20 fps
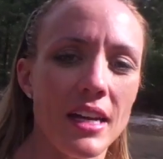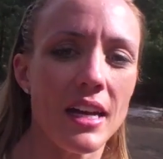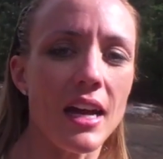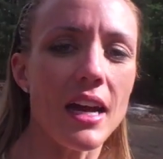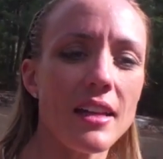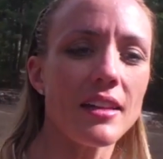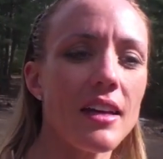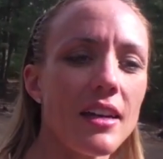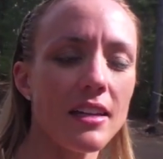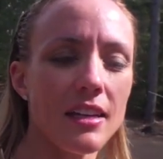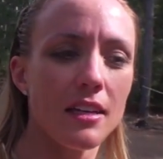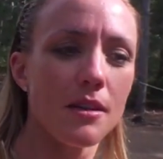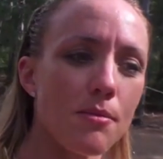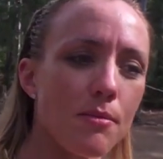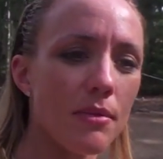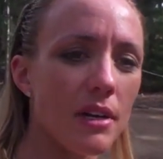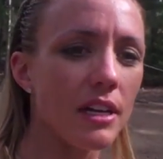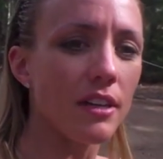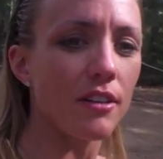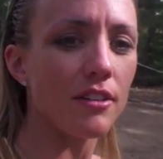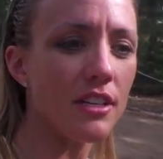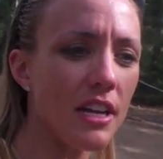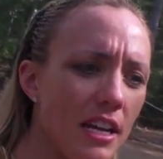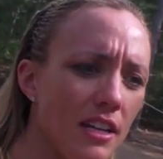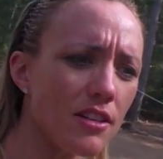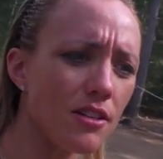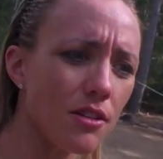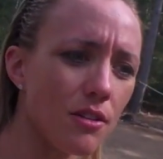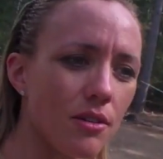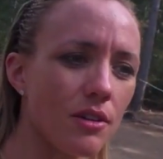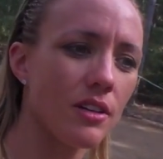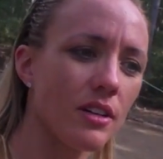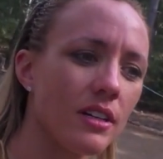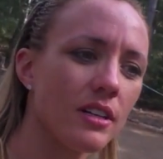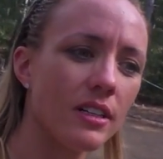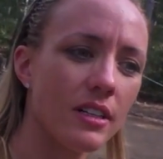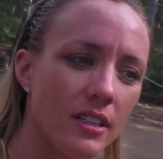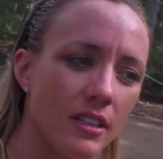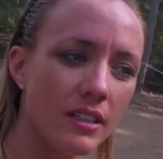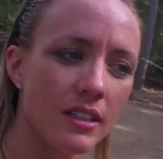and let him entertain you
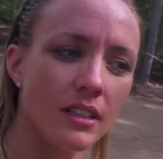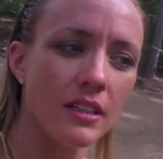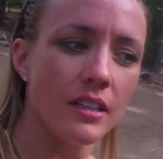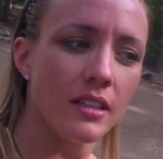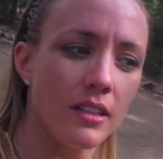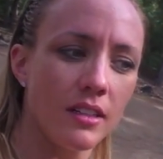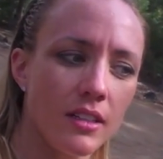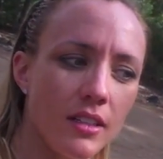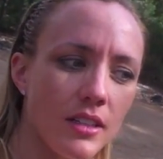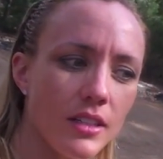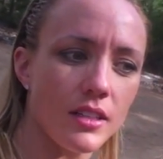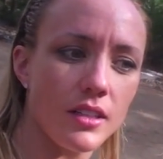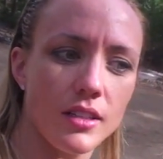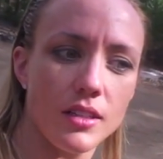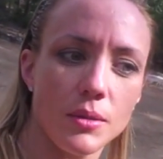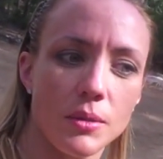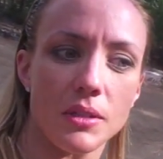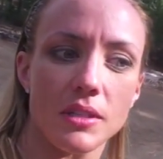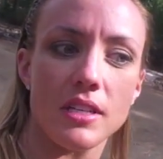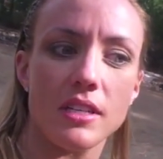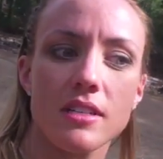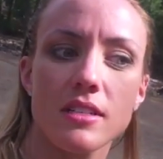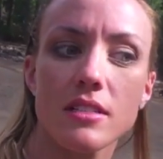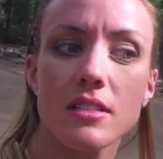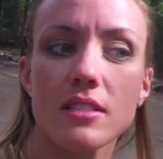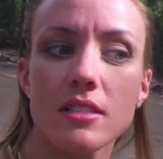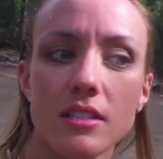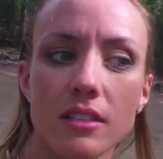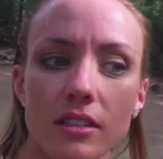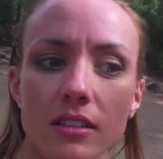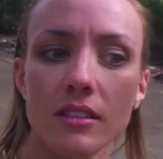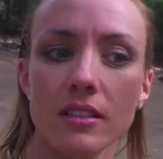with his